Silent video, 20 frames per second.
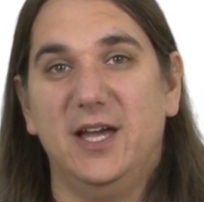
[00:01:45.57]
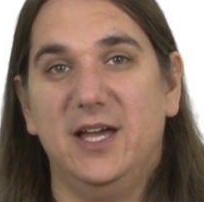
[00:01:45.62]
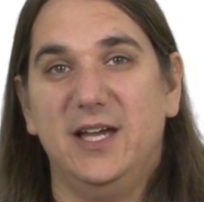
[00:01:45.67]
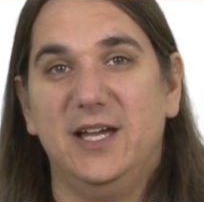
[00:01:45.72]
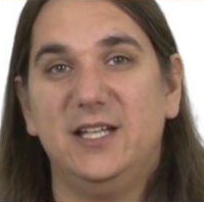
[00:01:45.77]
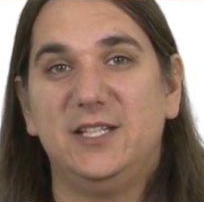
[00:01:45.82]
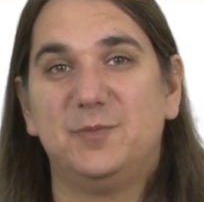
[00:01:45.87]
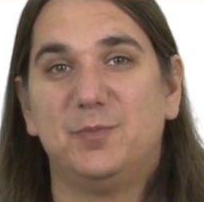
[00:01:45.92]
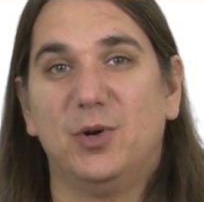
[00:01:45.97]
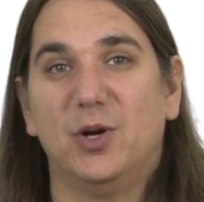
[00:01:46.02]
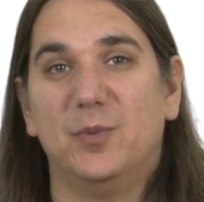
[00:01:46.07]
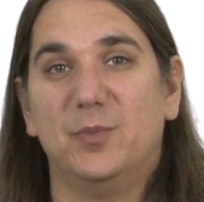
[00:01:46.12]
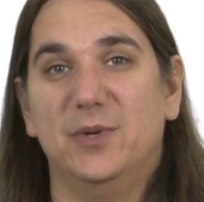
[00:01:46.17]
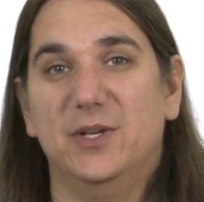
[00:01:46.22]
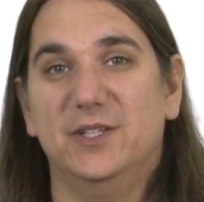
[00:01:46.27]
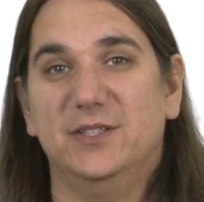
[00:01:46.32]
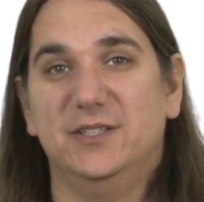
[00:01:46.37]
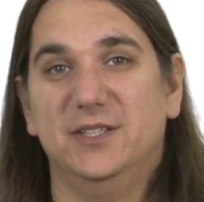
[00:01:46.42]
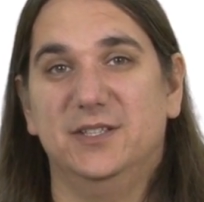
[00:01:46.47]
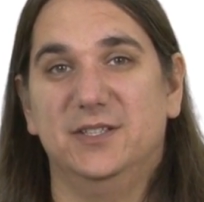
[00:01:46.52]
Its
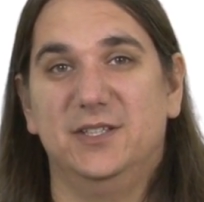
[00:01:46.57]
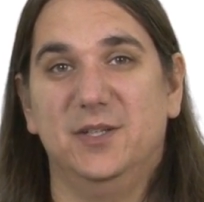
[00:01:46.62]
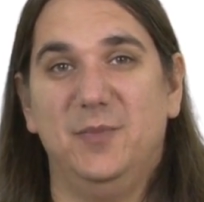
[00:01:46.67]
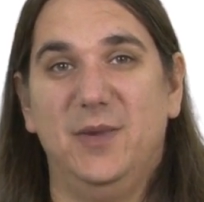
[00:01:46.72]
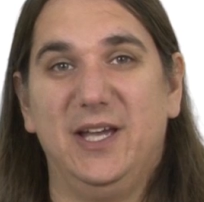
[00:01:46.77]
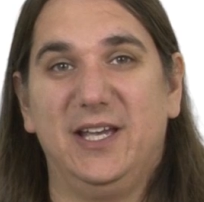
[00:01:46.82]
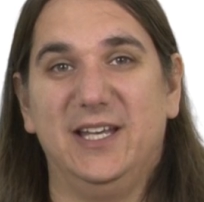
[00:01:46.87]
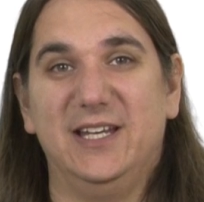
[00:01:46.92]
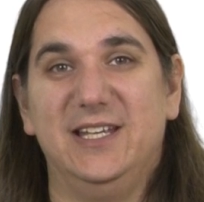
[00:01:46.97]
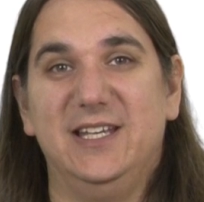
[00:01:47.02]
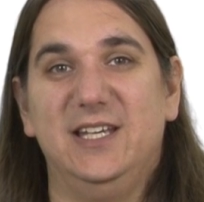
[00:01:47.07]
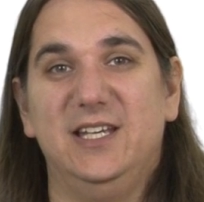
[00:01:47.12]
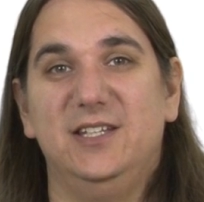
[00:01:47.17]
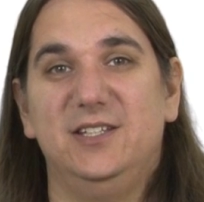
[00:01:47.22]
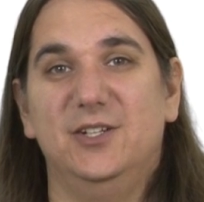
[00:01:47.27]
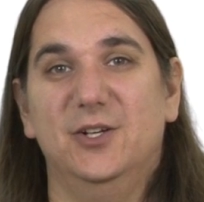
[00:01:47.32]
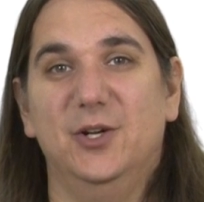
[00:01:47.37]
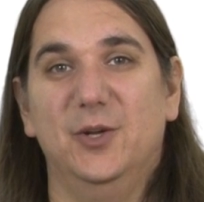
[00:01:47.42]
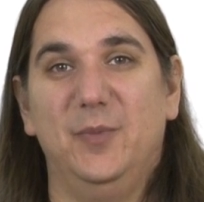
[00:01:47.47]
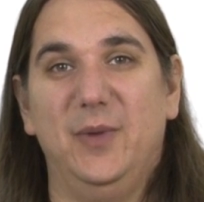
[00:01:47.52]
purpose is to make it
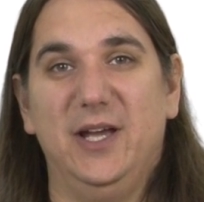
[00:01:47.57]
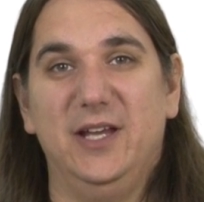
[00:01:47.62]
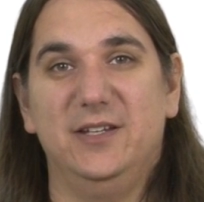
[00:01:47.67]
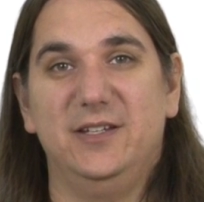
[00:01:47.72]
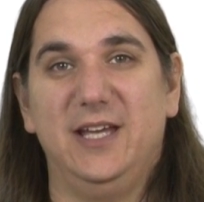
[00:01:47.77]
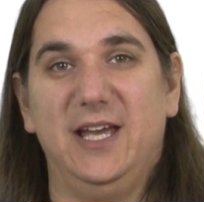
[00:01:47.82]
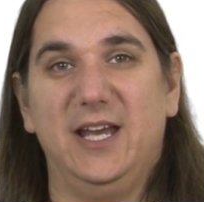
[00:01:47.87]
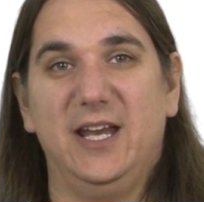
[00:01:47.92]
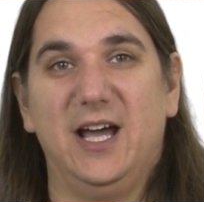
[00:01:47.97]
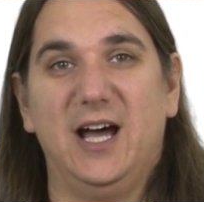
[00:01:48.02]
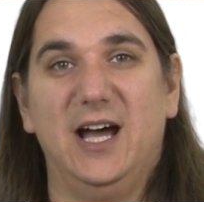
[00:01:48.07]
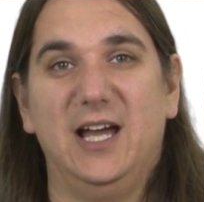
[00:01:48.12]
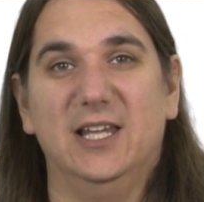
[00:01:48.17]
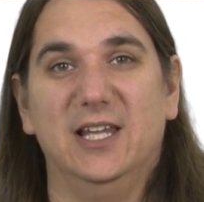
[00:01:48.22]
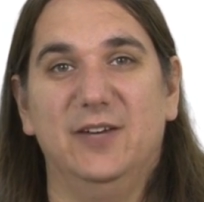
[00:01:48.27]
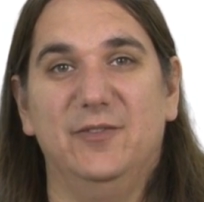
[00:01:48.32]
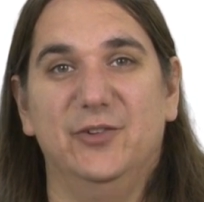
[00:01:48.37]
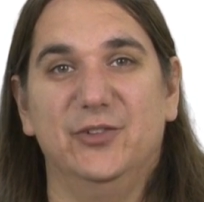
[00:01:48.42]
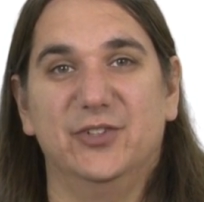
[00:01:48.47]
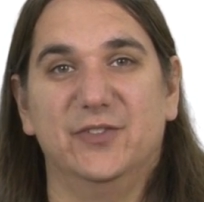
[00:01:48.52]
easier to maintain high
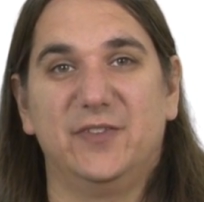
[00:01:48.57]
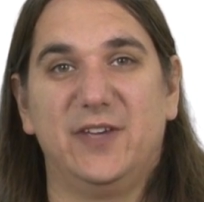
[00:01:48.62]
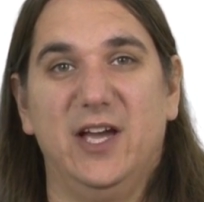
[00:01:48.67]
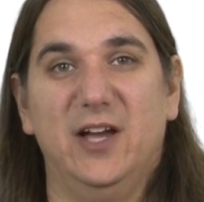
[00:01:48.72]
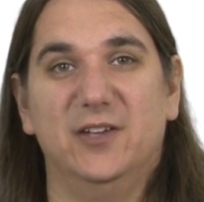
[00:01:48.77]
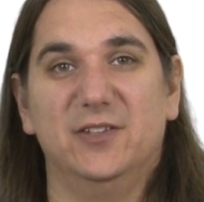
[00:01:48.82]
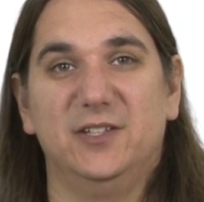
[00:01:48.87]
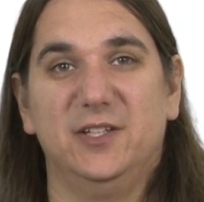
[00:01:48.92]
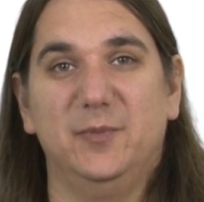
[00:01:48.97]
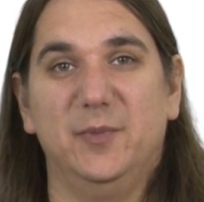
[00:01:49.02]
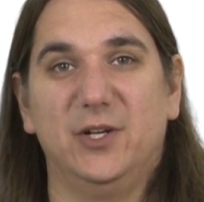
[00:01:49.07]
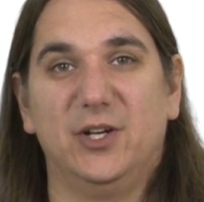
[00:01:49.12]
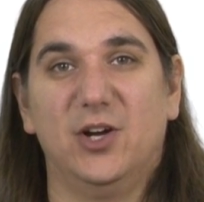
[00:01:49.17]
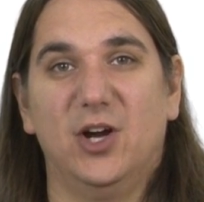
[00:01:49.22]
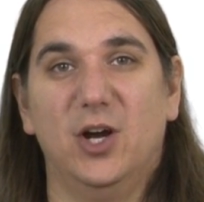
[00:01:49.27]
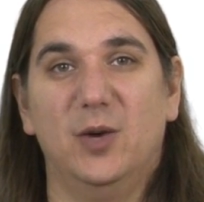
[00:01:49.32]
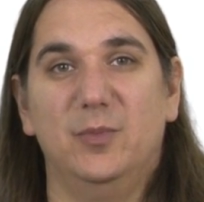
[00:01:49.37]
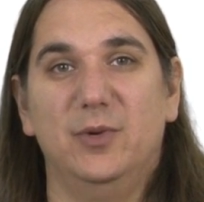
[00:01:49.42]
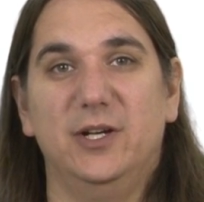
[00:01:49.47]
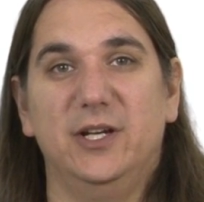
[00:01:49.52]
levels of calcium and
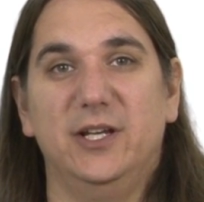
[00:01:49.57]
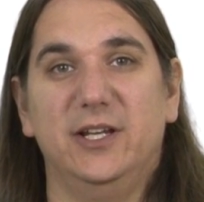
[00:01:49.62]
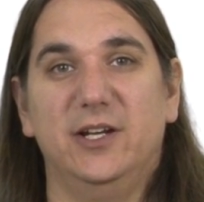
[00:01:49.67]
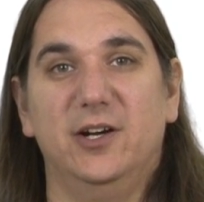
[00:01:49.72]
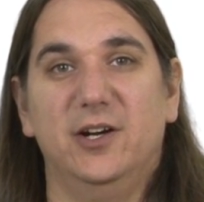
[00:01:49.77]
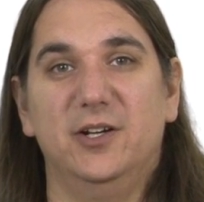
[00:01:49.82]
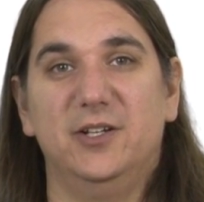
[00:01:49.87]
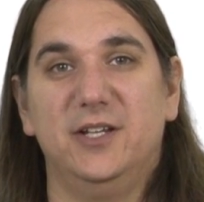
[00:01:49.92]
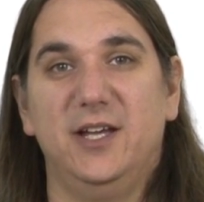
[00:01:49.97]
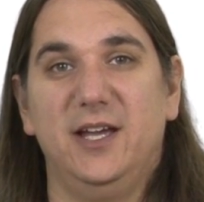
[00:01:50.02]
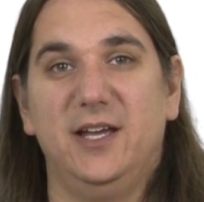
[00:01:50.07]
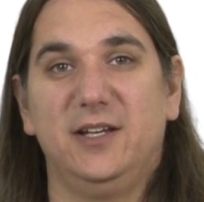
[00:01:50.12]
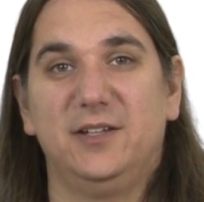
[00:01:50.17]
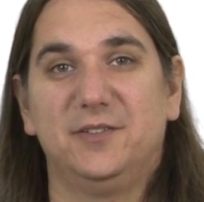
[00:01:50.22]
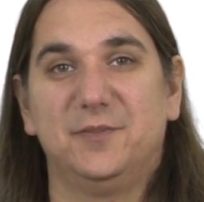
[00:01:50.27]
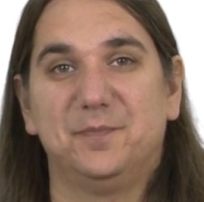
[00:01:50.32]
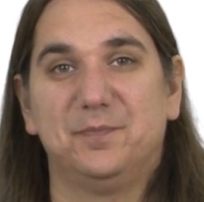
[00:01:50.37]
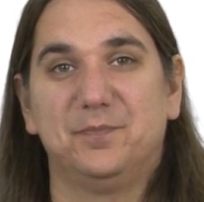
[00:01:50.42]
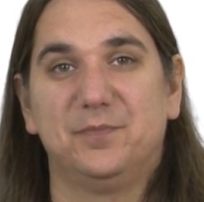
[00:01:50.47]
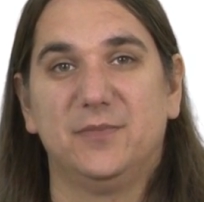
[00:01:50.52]
carbonate in our tanks.